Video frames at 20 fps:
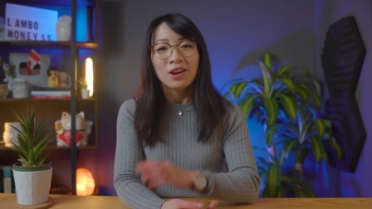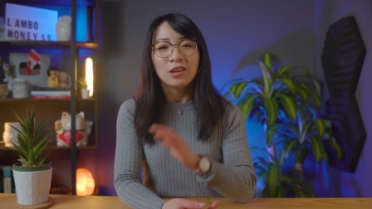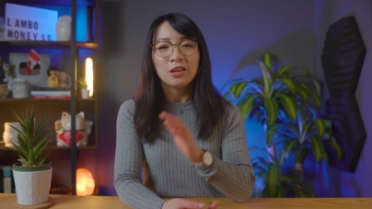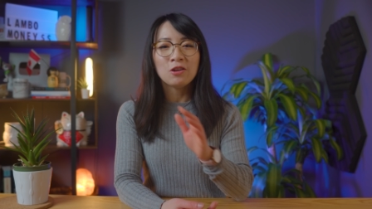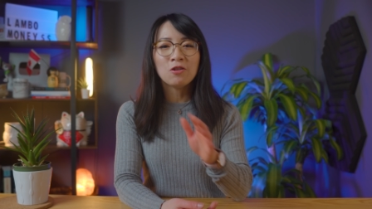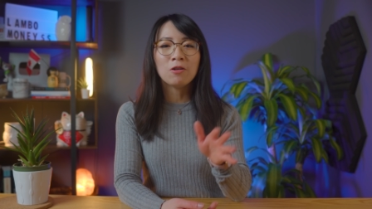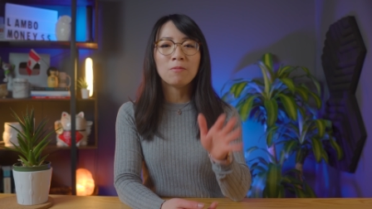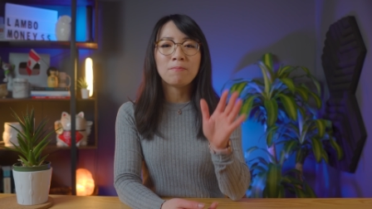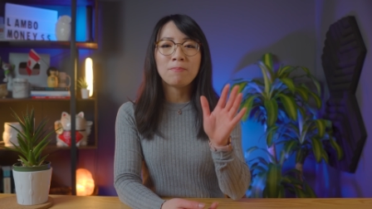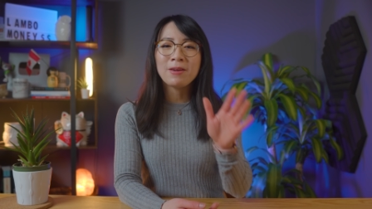
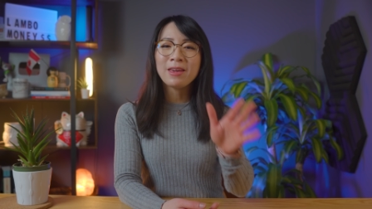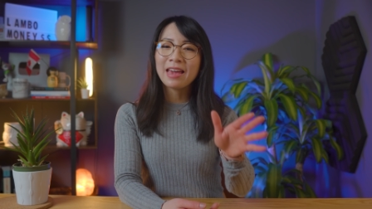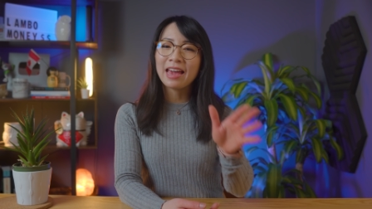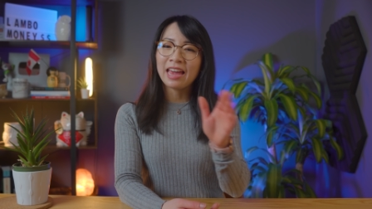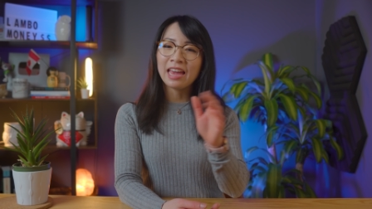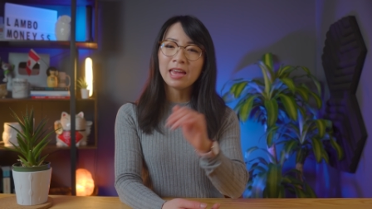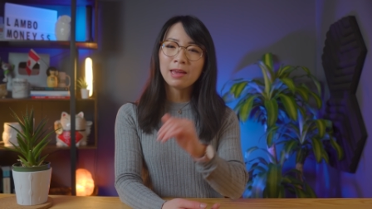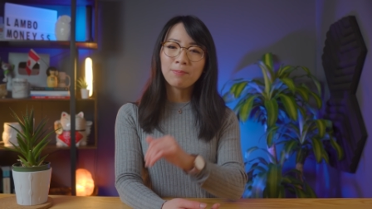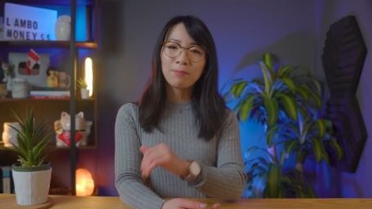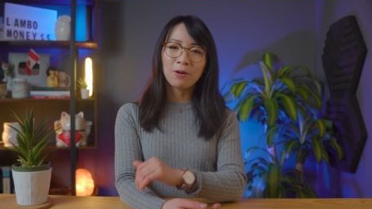you'll be
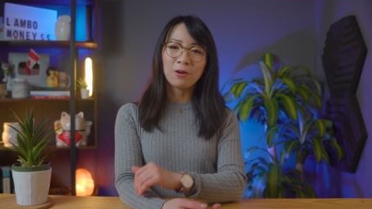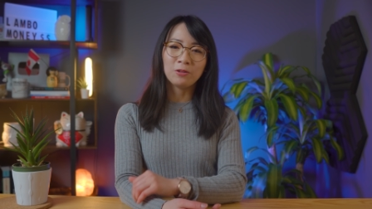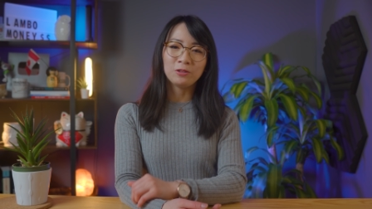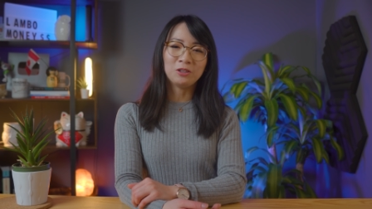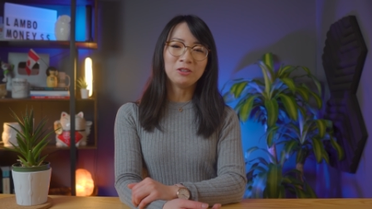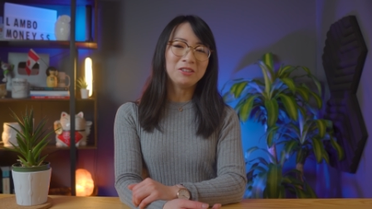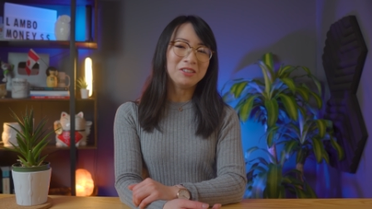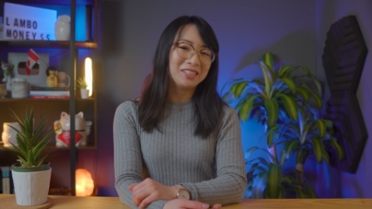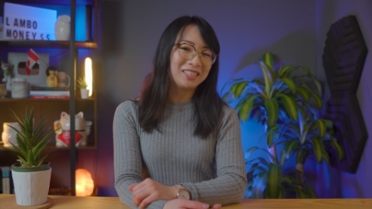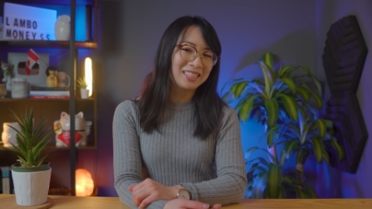able
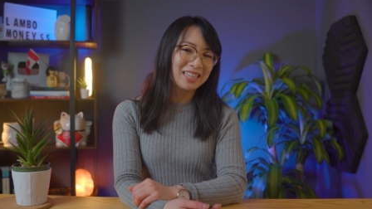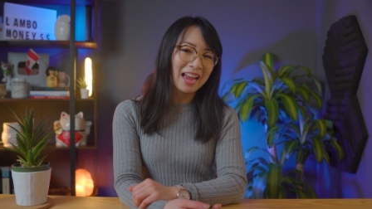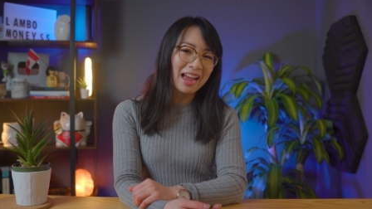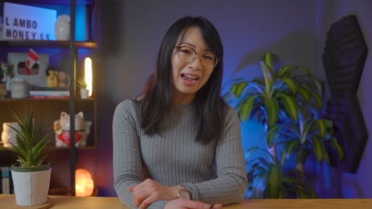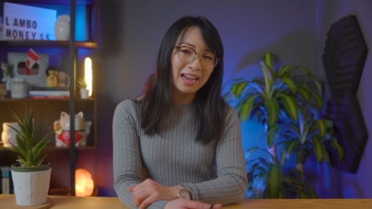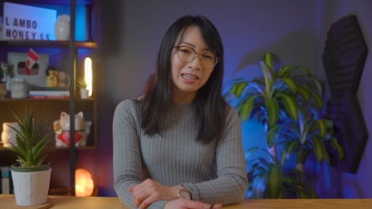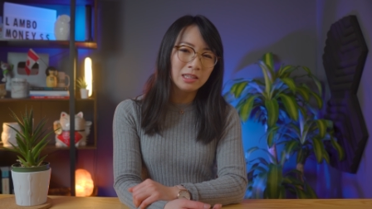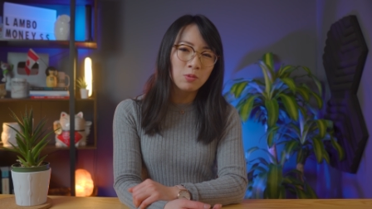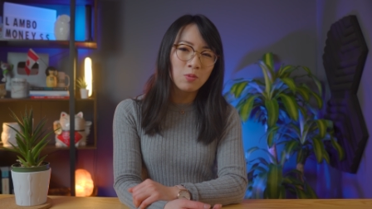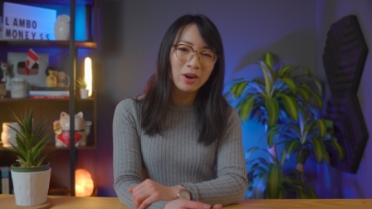to
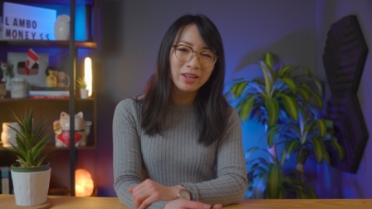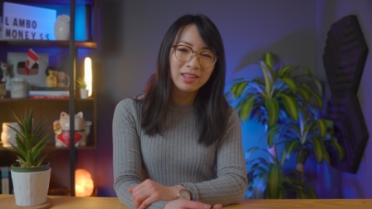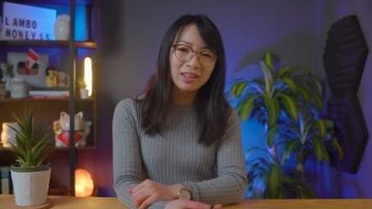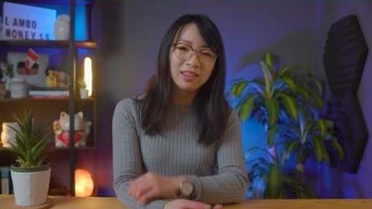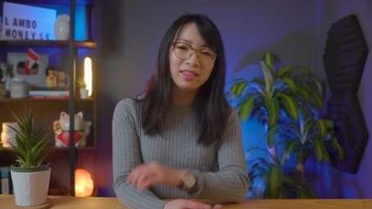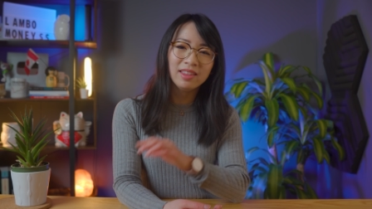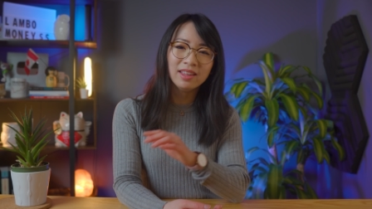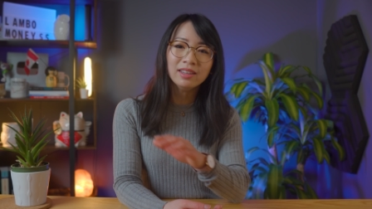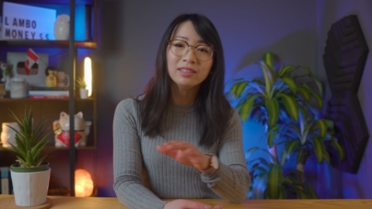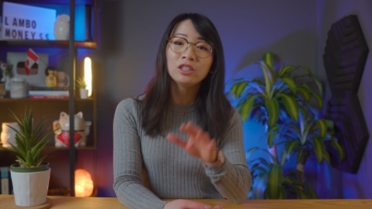decide
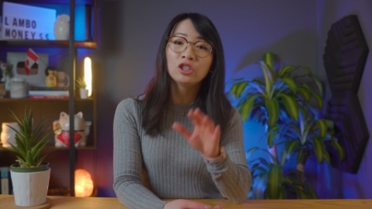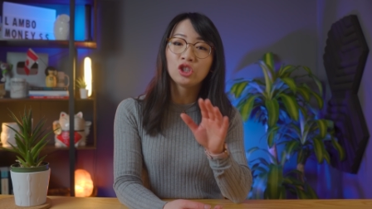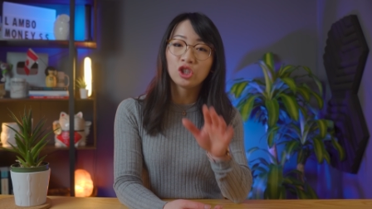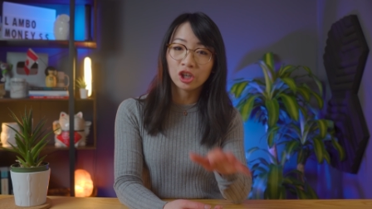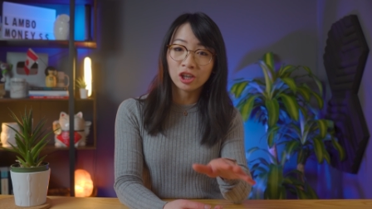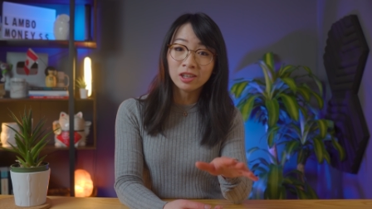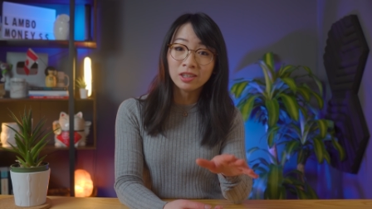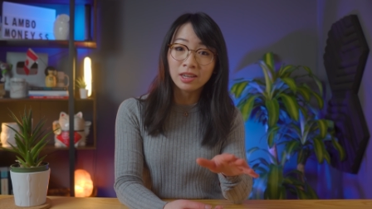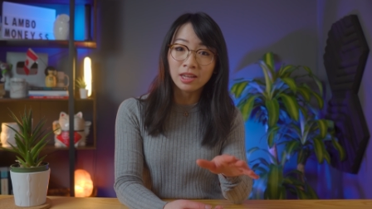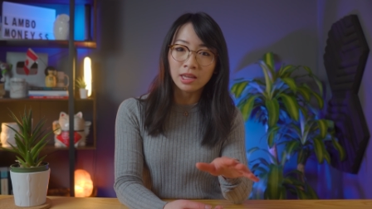whether this
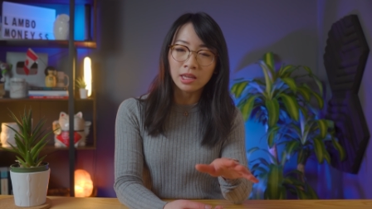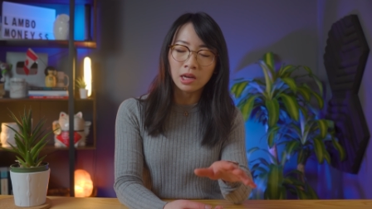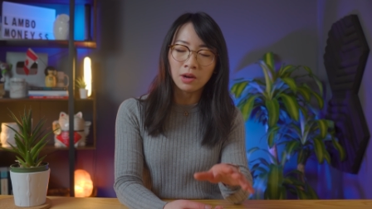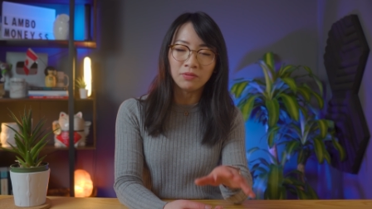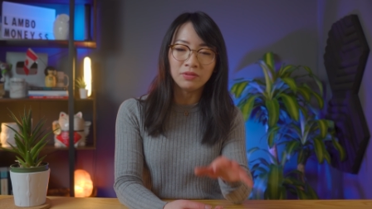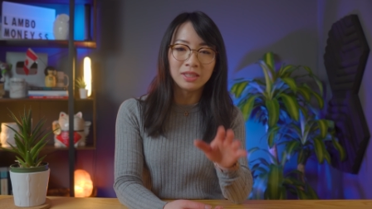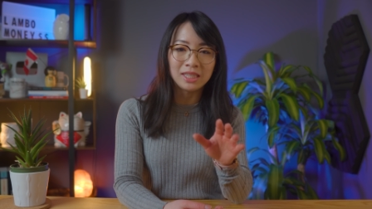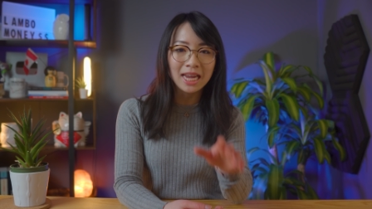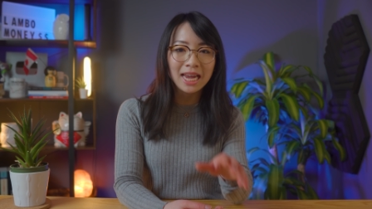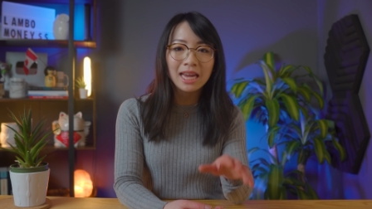journey
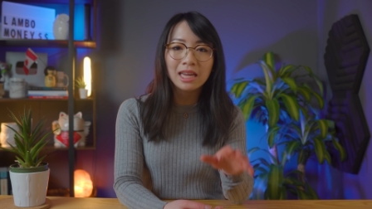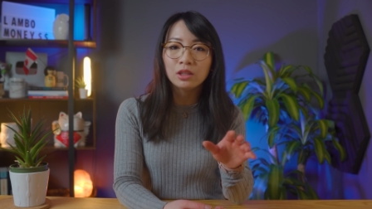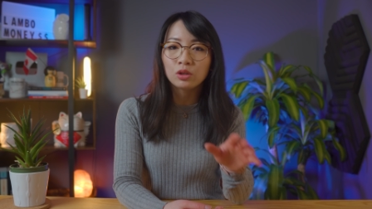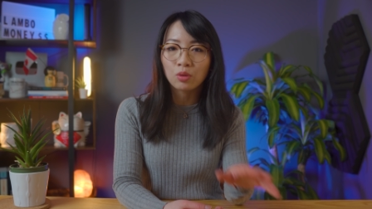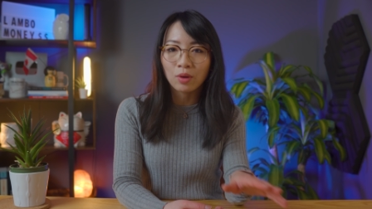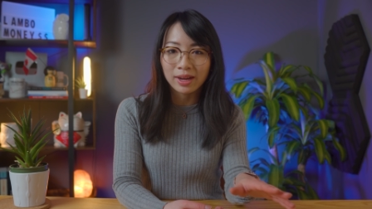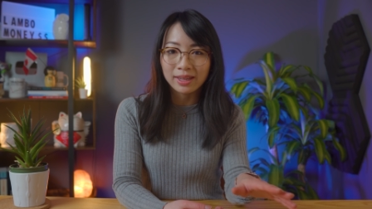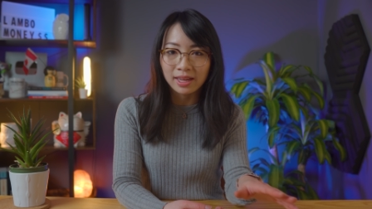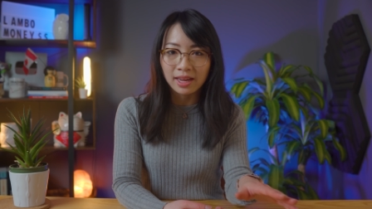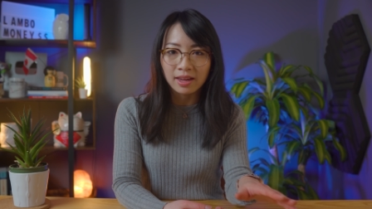of day
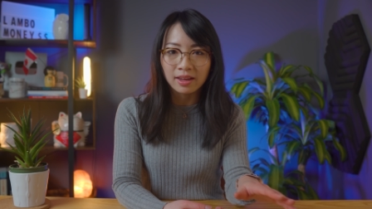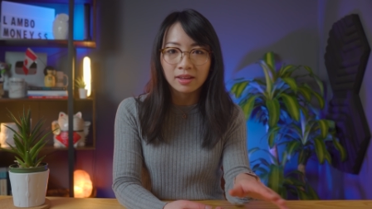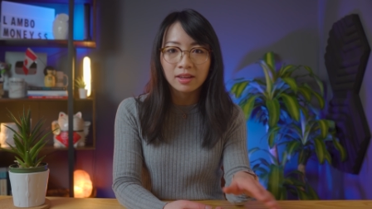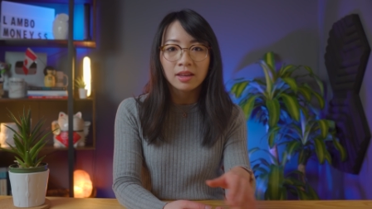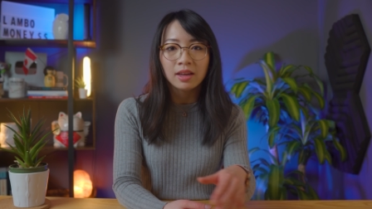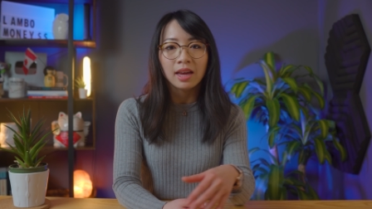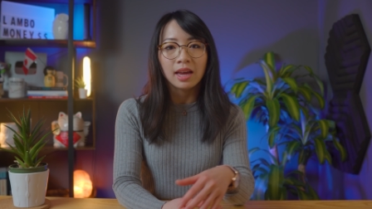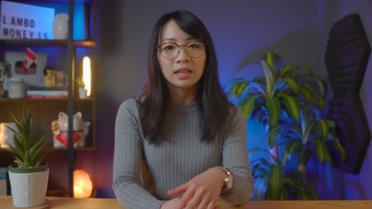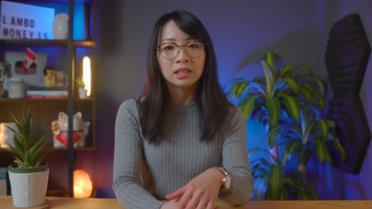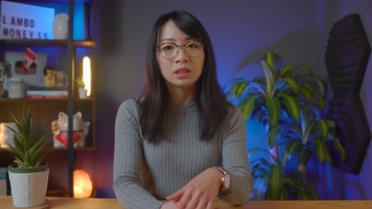trading
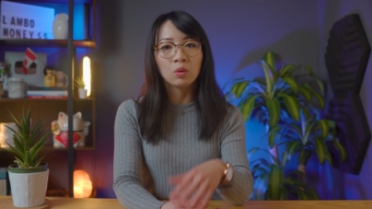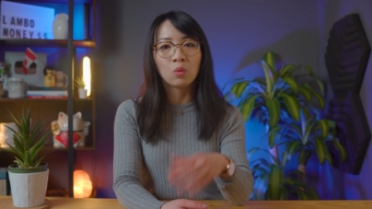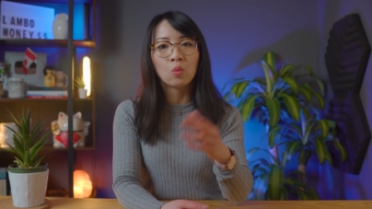is